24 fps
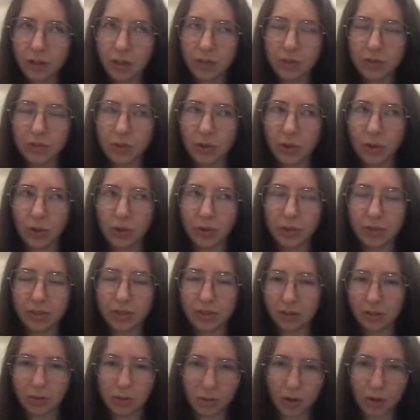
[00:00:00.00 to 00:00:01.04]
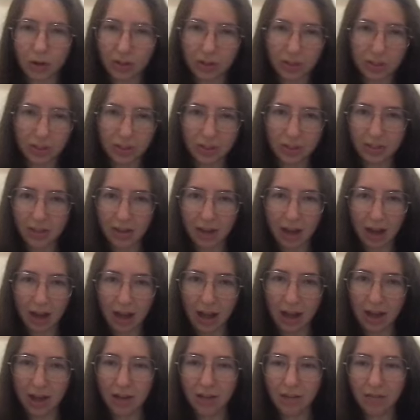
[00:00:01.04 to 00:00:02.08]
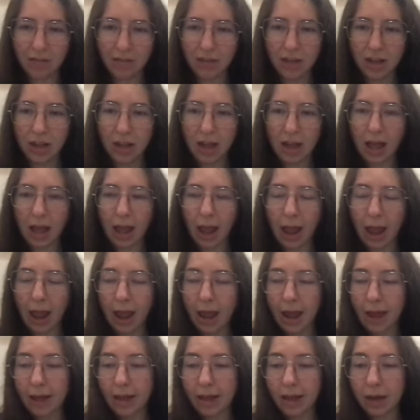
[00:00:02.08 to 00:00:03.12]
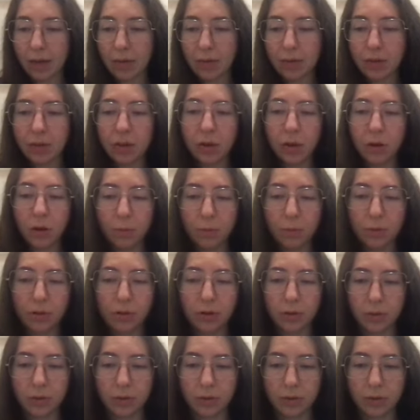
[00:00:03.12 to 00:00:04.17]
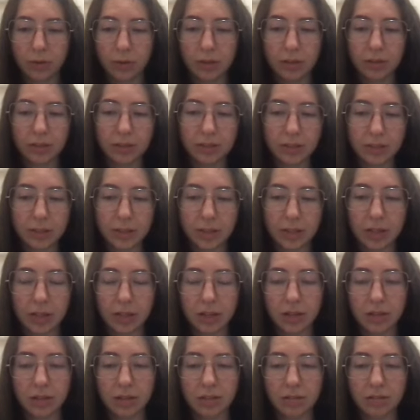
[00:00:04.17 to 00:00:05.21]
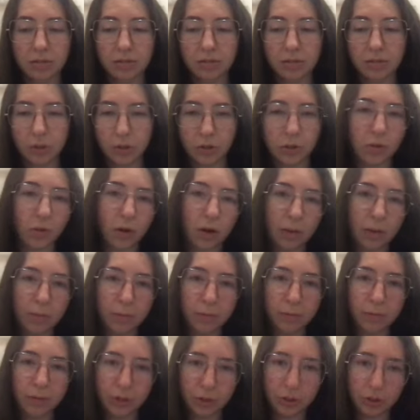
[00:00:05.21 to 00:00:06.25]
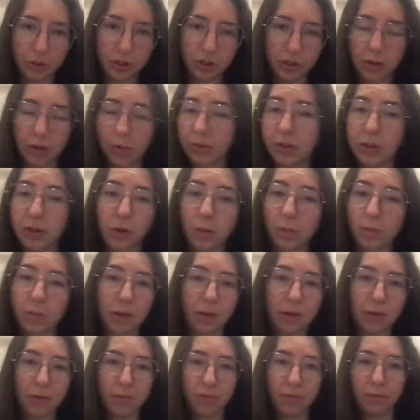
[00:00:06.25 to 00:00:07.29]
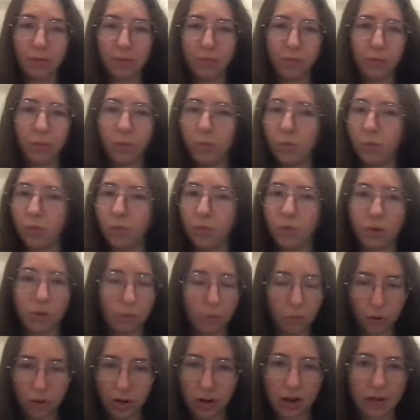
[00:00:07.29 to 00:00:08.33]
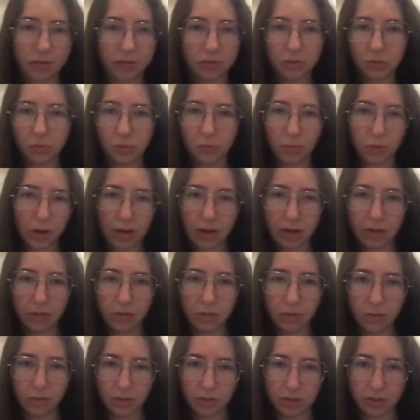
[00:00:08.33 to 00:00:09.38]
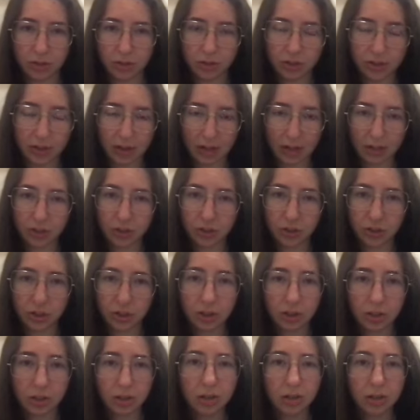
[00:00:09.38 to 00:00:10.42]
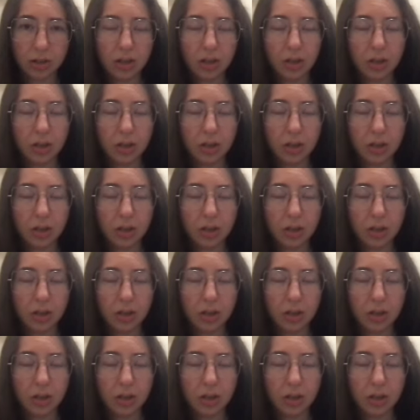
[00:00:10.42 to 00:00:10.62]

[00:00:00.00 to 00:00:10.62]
So these are questions that I have, and I really hope we're going to see her new album this year. I really hope that we won't have to wait until next year,